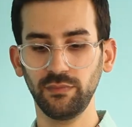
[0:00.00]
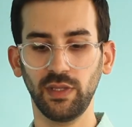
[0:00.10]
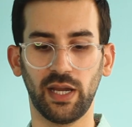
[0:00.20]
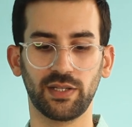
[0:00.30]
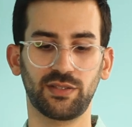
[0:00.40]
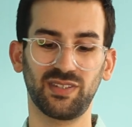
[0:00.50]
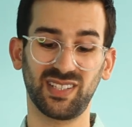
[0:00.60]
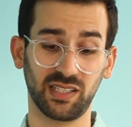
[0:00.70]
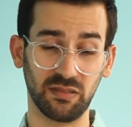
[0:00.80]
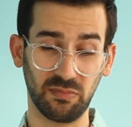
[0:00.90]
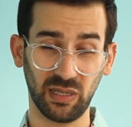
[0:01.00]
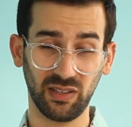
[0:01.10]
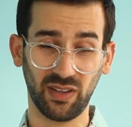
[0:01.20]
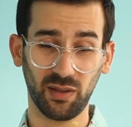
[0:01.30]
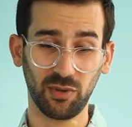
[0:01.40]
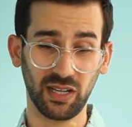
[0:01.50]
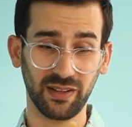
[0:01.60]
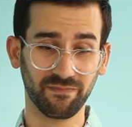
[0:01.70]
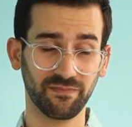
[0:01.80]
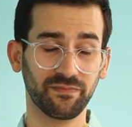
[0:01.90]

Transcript: Yeah, it just feels like it's barely vibrating.